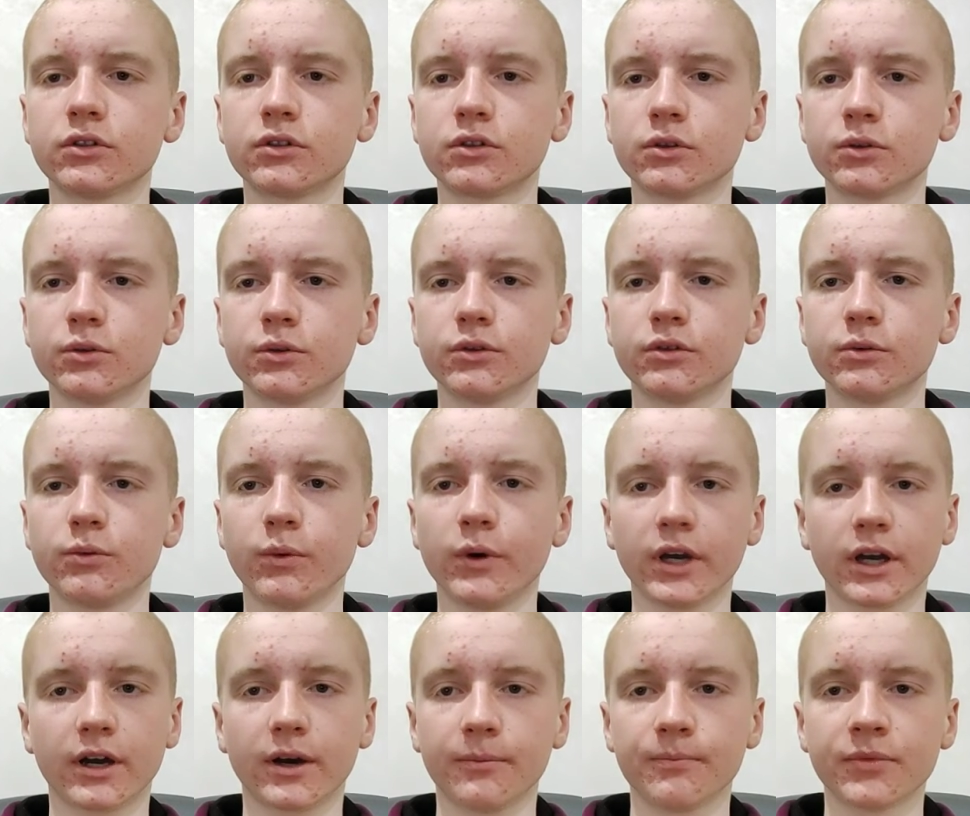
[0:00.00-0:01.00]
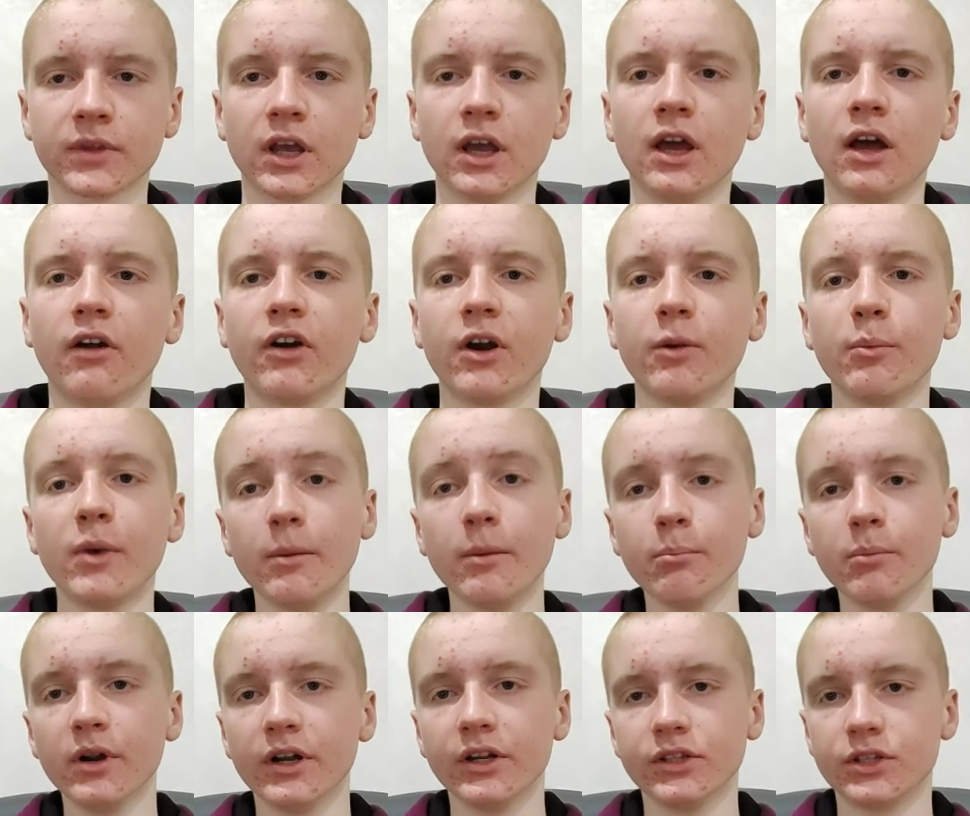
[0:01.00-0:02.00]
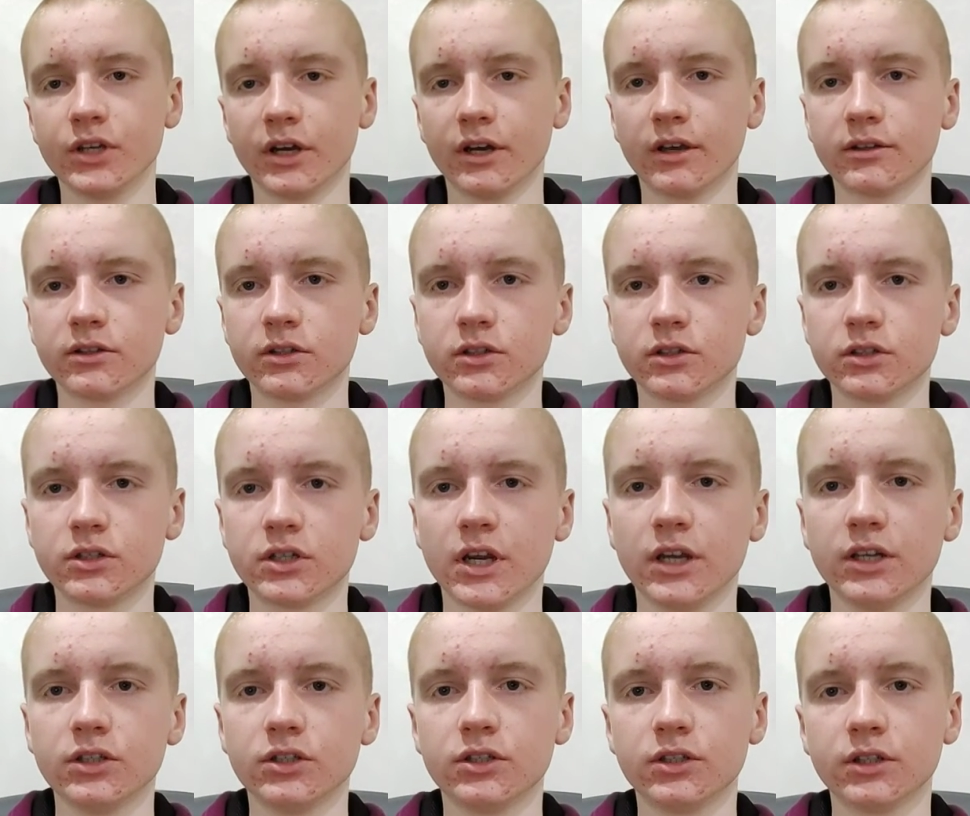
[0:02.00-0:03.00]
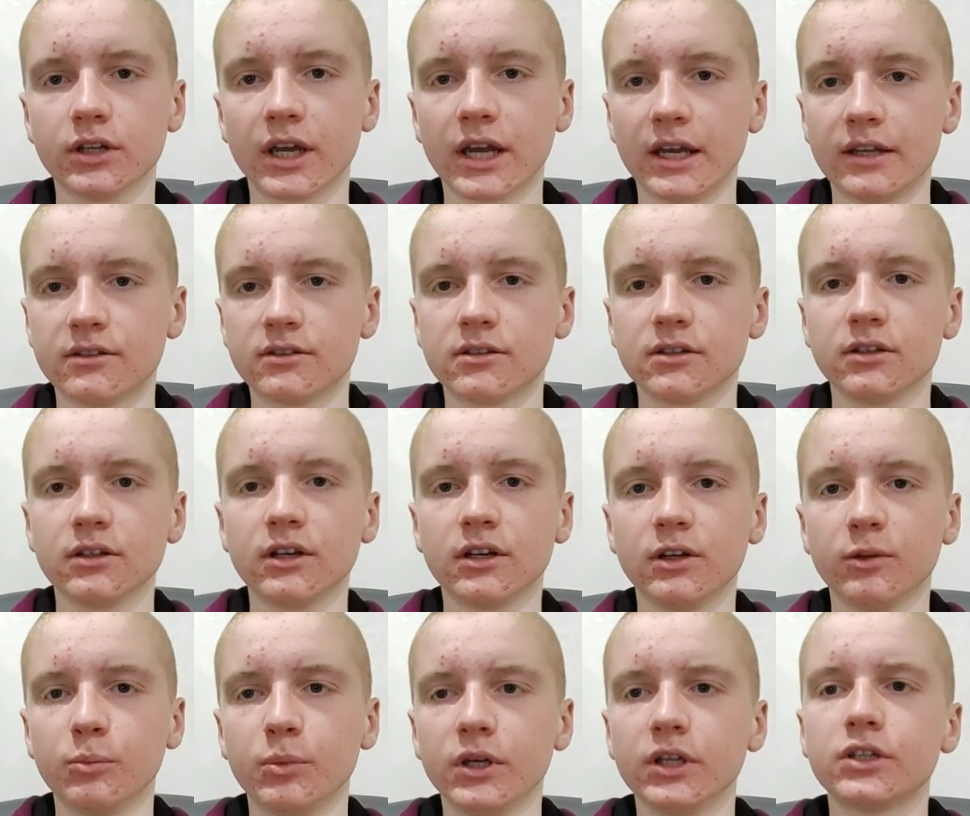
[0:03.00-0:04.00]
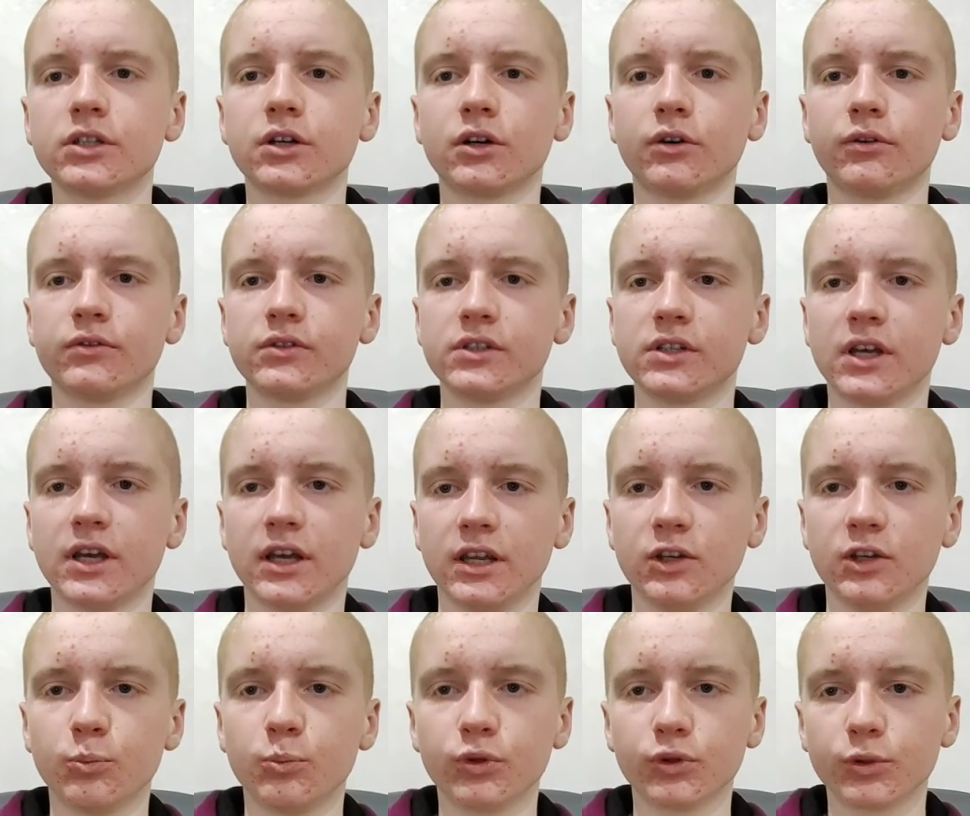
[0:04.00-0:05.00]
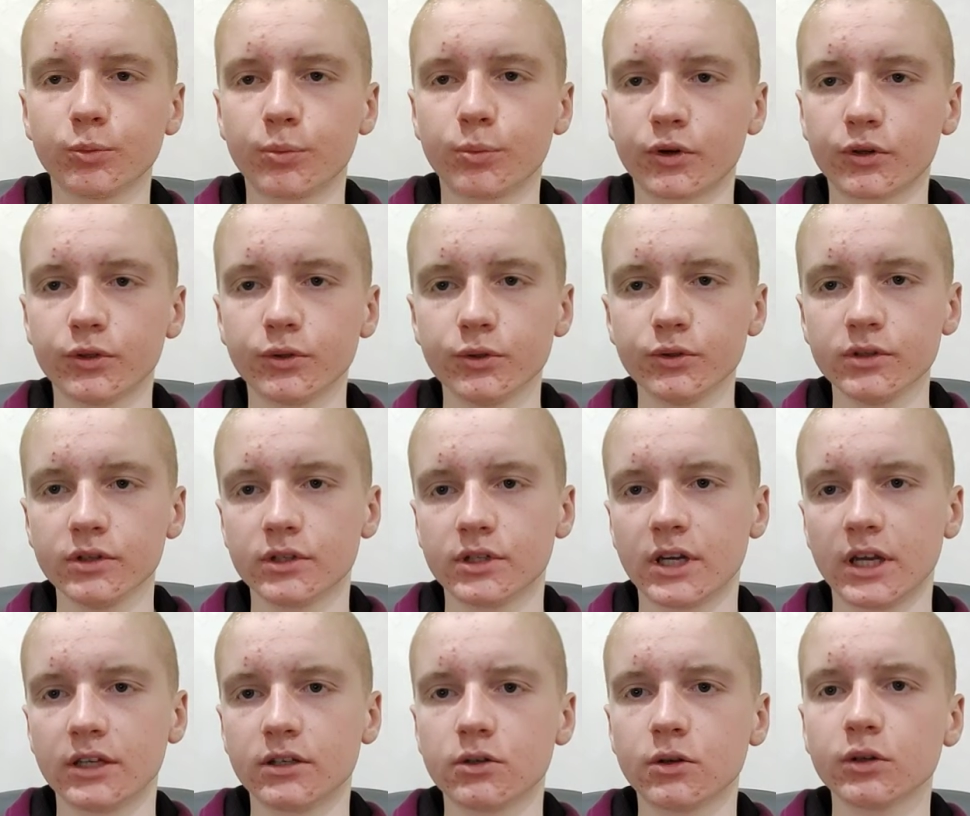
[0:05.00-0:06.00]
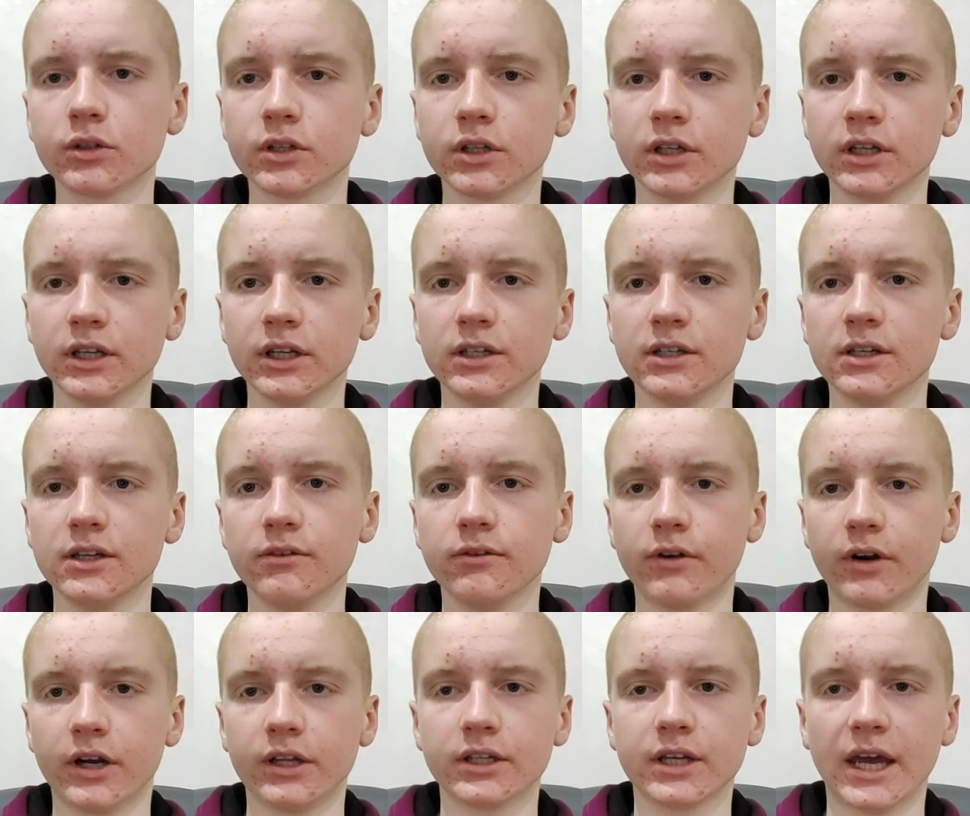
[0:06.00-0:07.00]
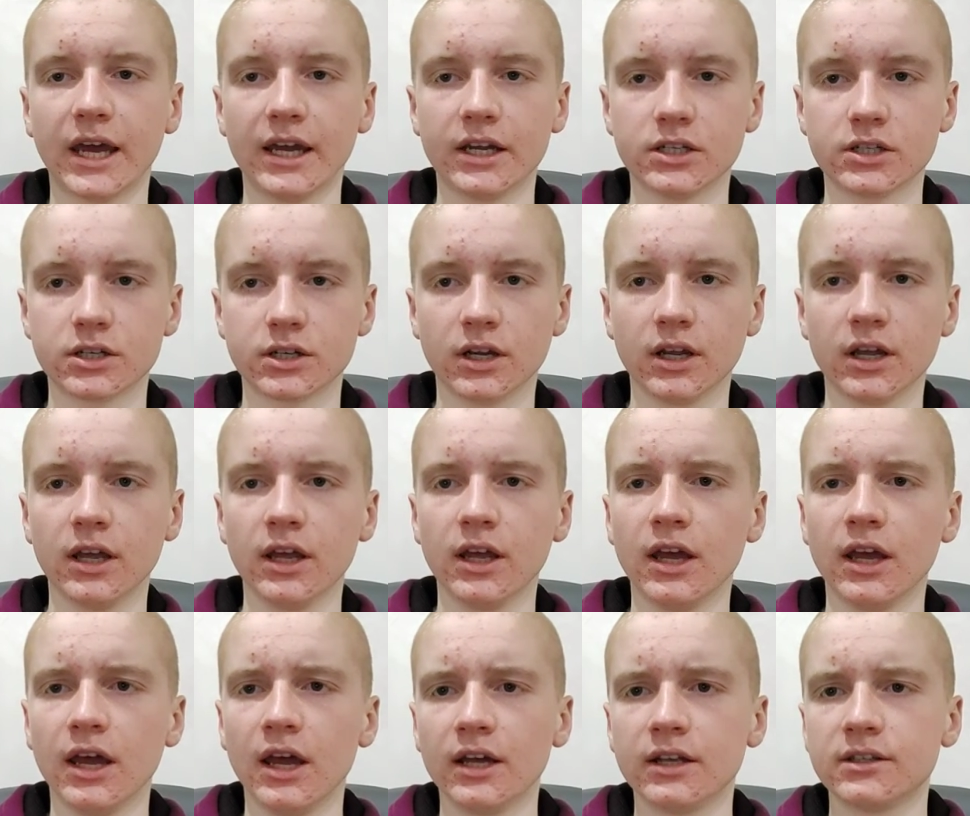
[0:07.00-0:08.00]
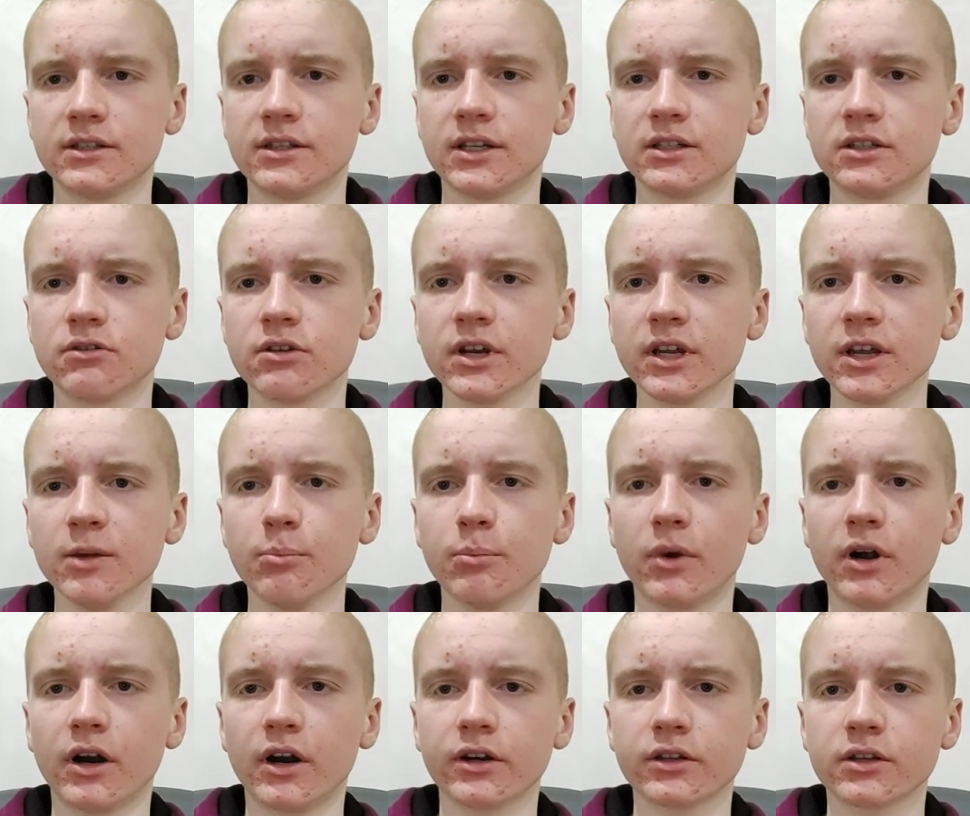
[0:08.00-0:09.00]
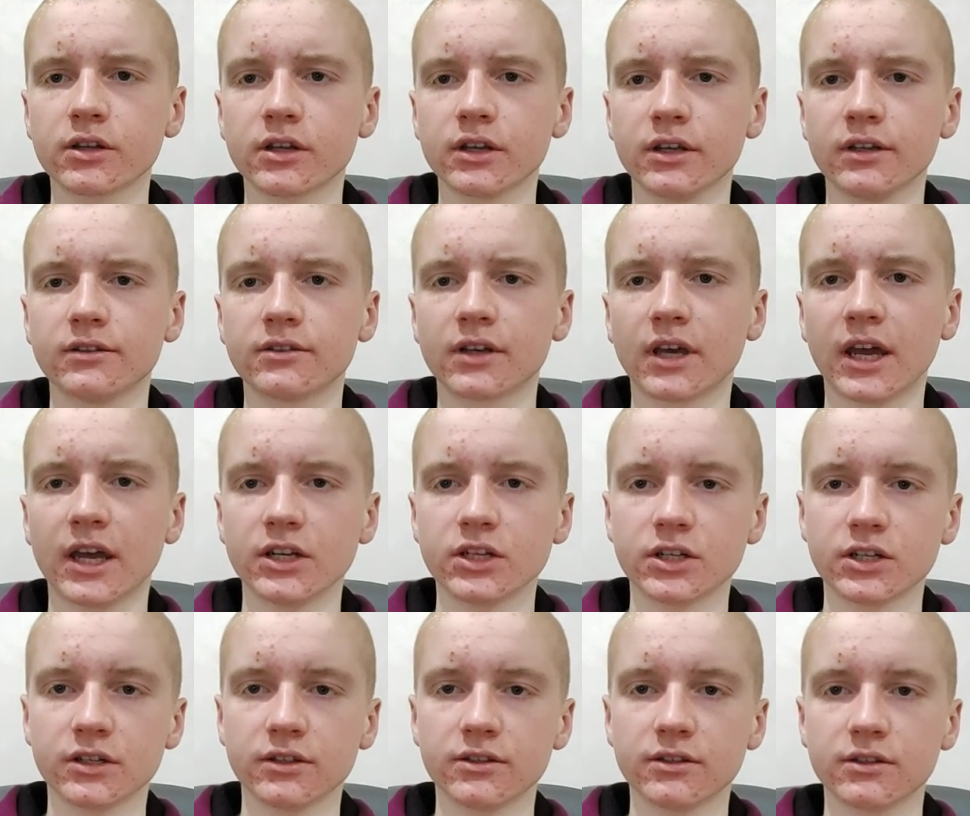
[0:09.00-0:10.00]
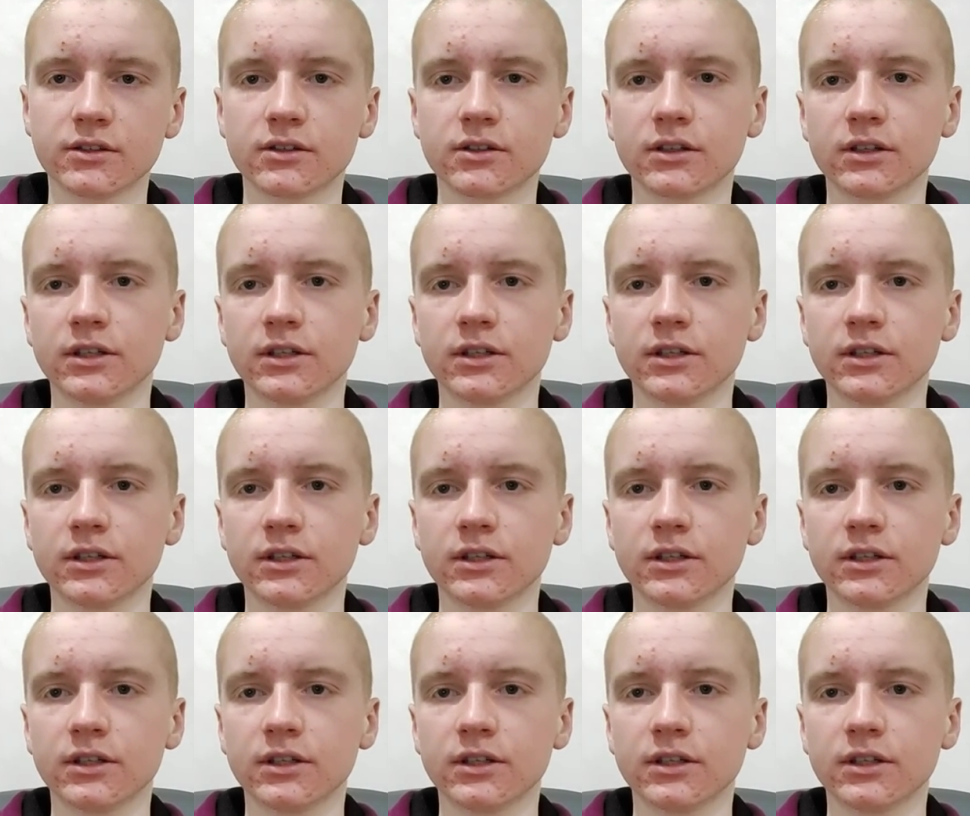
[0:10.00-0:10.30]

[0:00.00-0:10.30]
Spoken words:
to tweak. Remember, just changing a single bit of the input produced a totally different hash. The tricky part is hashes